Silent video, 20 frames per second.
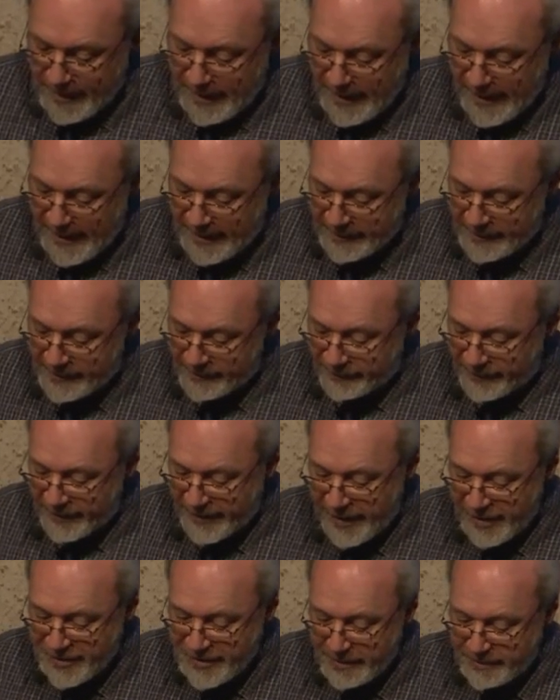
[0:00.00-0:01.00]
And for
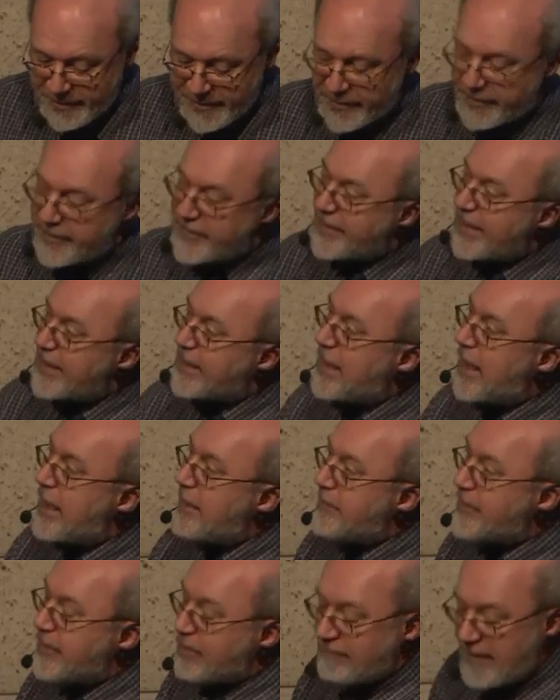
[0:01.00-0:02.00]
the Egyptians, it
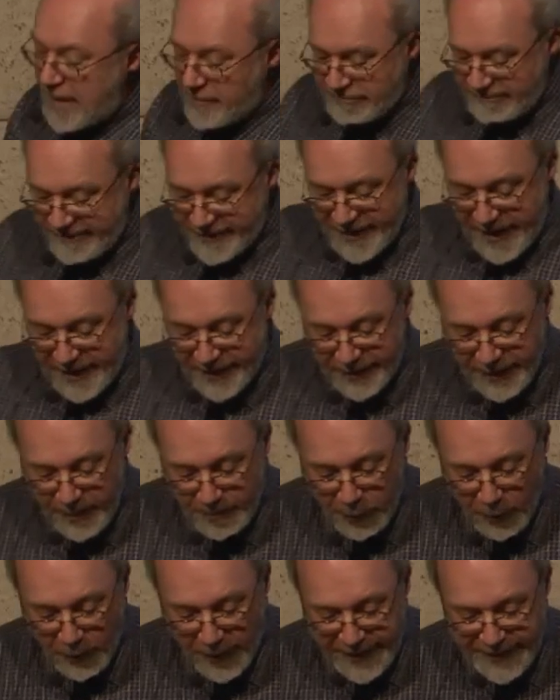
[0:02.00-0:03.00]
came to represent the
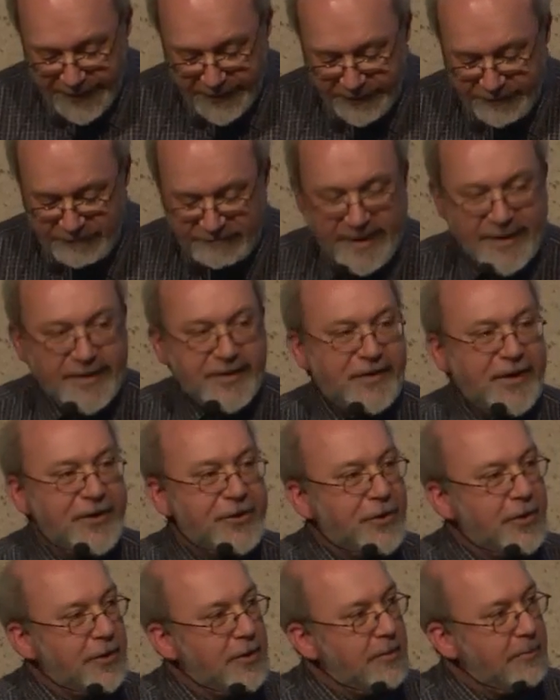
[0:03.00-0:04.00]
point of
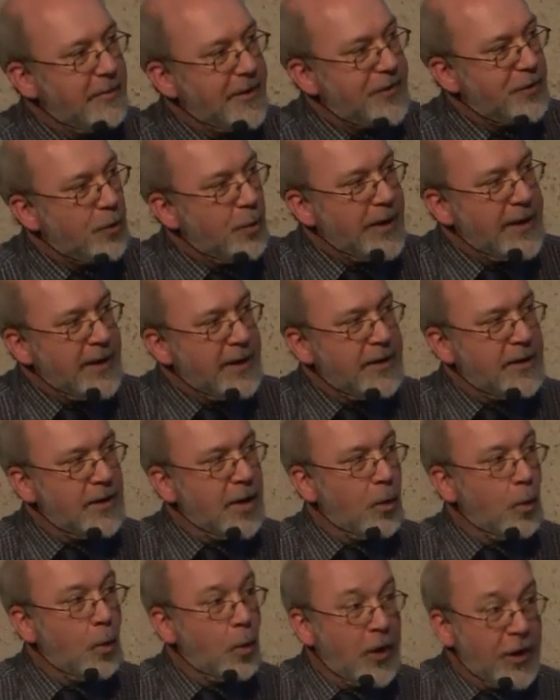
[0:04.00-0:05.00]
transition between
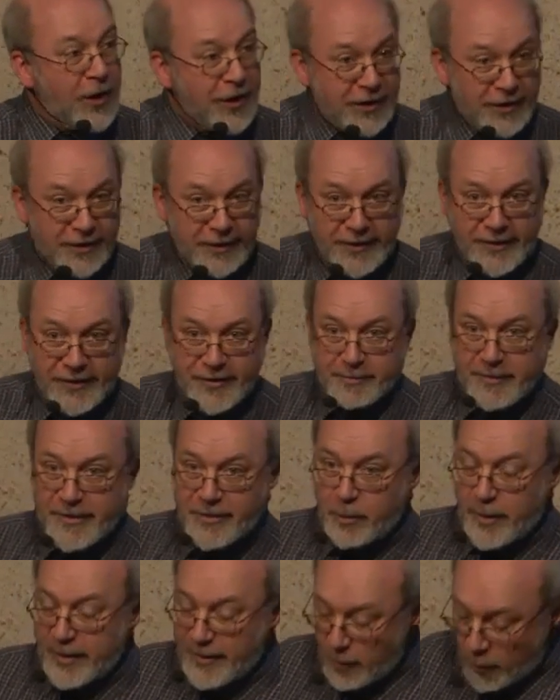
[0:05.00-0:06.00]
worlds,
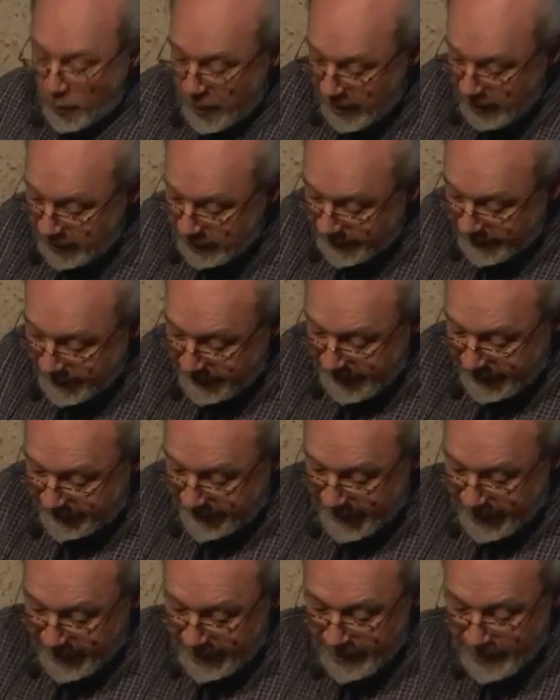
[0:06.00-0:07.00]
between the world of the
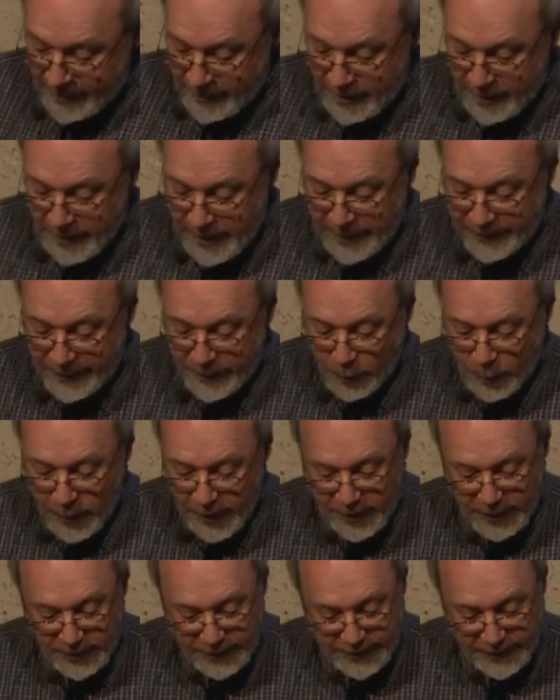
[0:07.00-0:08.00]
living and the
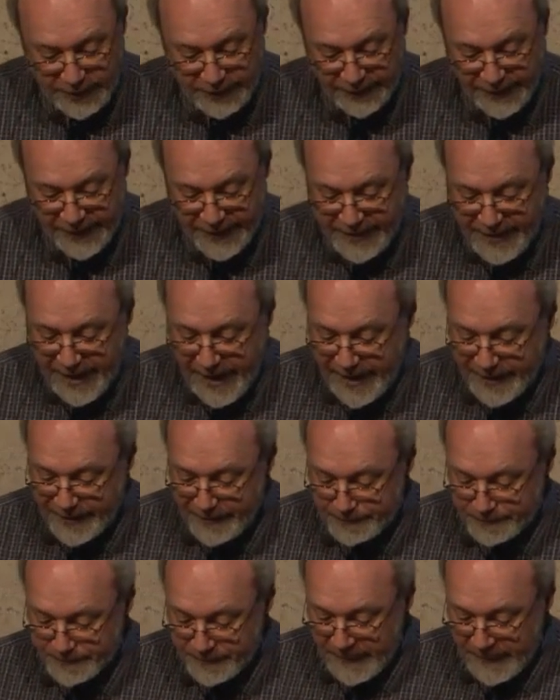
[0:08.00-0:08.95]
world of the dead.